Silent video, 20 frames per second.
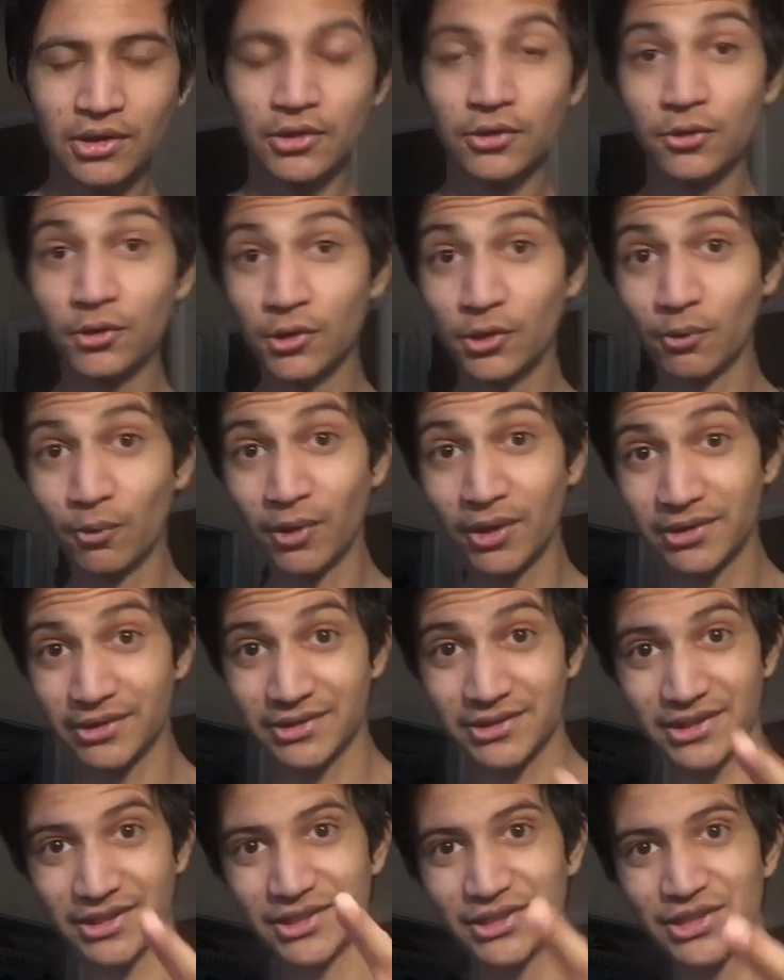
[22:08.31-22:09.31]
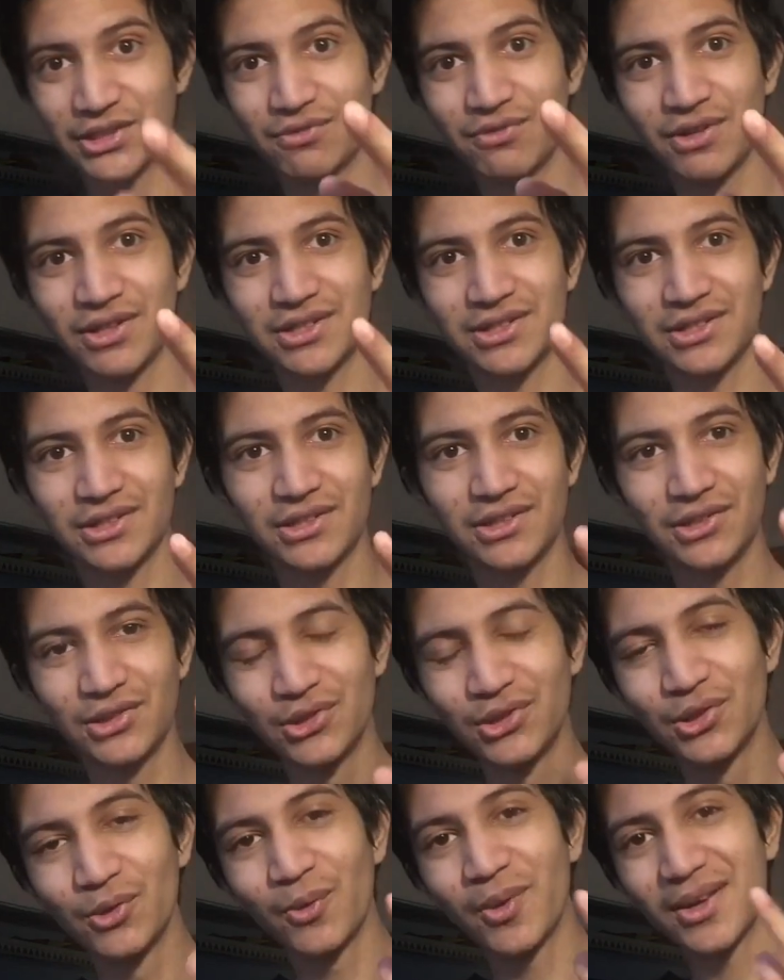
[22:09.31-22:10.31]
Do you know what is interest? Do
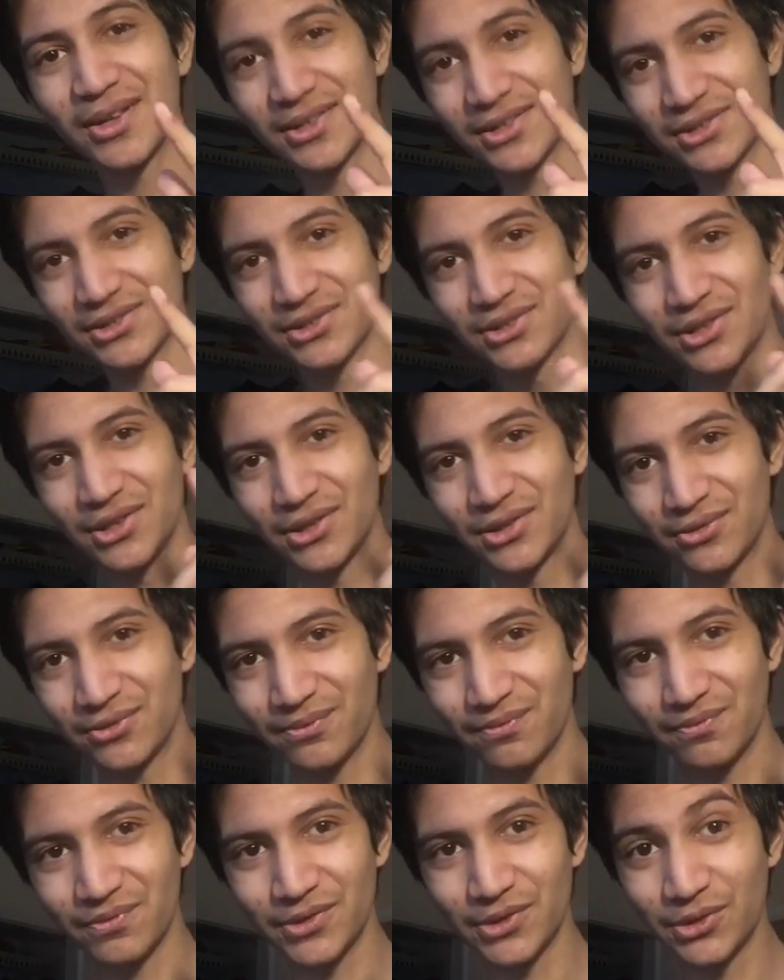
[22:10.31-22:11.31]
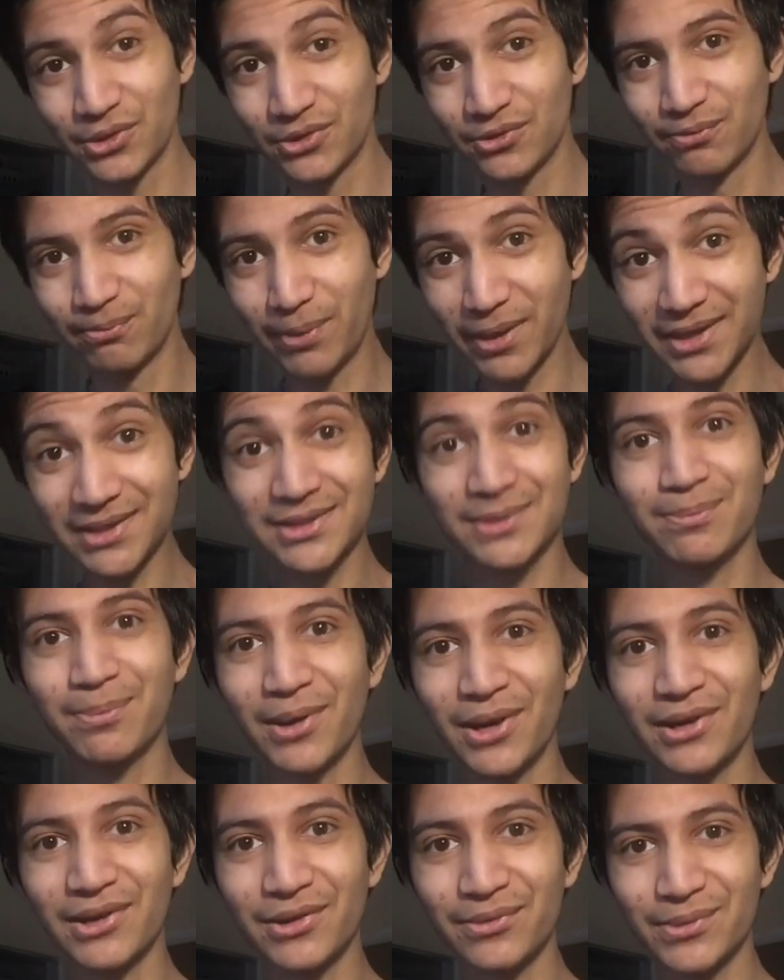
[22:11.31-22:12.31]
you know what is the best
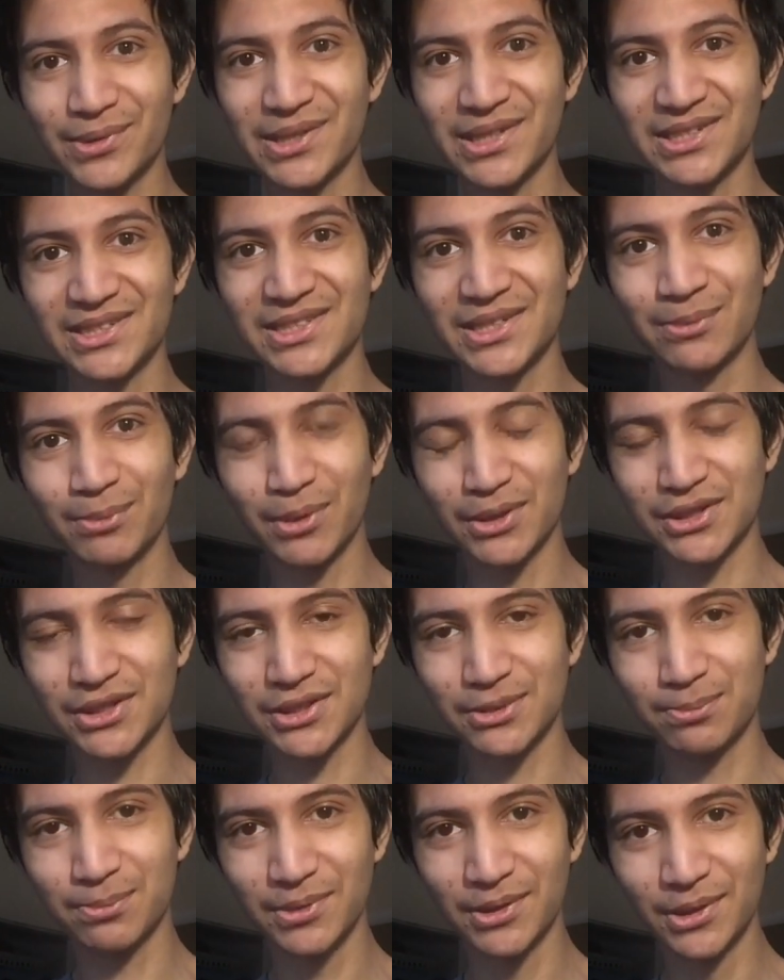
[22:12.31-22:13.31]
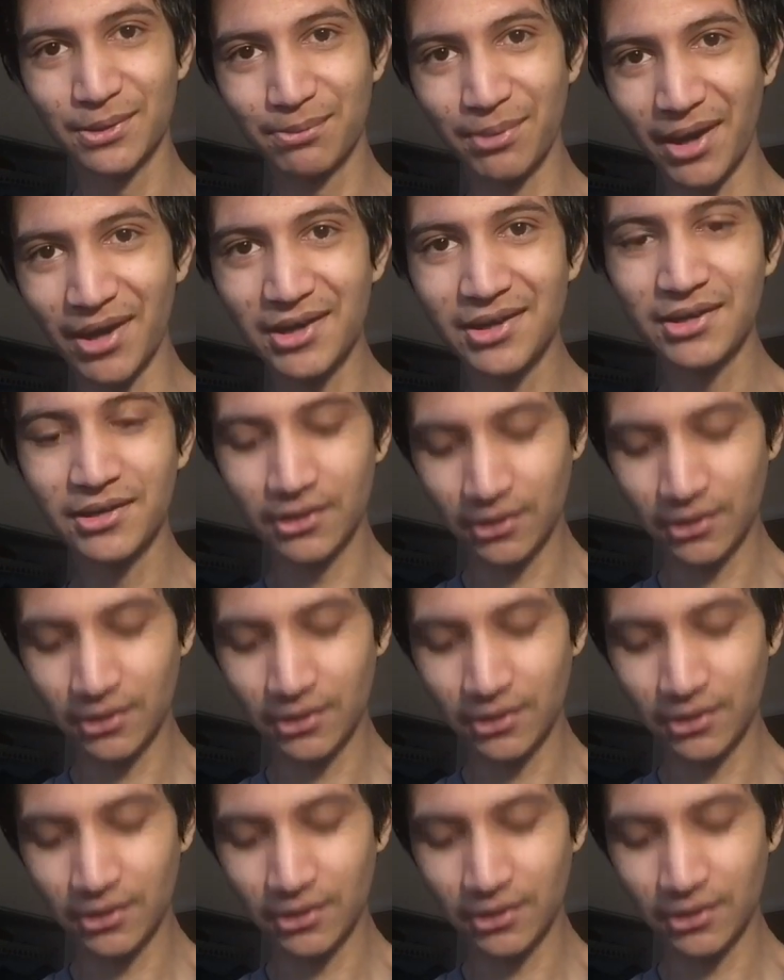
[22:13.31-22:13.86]
part of TC versus PewDiePie?